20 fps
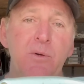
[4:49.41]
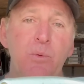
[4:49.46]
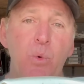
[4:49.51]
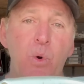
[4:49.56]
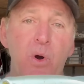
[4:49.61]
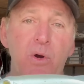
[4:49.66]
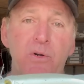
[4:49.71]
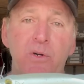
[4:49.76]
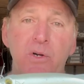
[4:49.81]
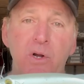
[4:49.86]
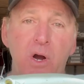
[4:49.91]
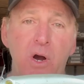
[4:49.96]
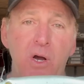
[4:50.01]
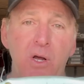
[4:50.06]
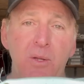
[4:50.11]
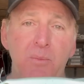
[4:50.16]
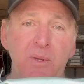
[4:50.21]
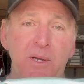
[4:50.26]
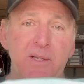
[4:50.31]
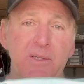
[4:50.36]
water
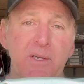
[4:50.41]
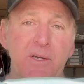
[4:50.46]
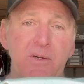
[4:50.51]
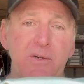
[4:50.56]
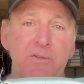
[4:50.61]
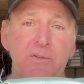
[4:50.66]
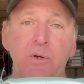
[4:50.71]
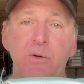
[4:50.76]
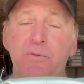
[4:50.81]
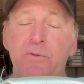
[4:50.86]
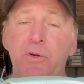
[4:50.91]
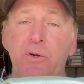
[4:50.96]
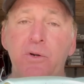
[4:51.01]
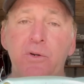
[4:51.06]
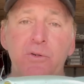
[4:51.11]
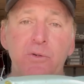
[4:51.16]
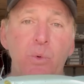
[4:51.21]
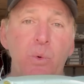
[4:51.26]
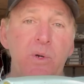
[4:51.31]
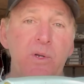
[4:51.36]
column like there. So if you're
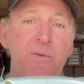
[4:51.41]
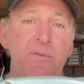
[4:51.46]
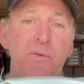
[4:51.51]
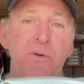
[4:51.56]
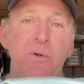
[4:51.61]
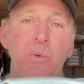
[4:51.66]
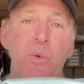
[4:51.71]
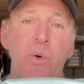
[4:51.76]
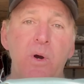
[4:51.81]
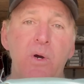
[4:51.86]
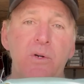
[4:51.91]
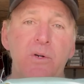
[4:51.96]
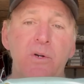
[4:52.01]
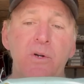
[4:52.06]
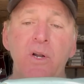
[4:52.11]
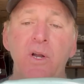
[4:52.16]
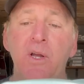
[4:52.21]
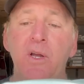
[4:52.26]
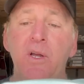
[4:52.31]
in 20 foot of water,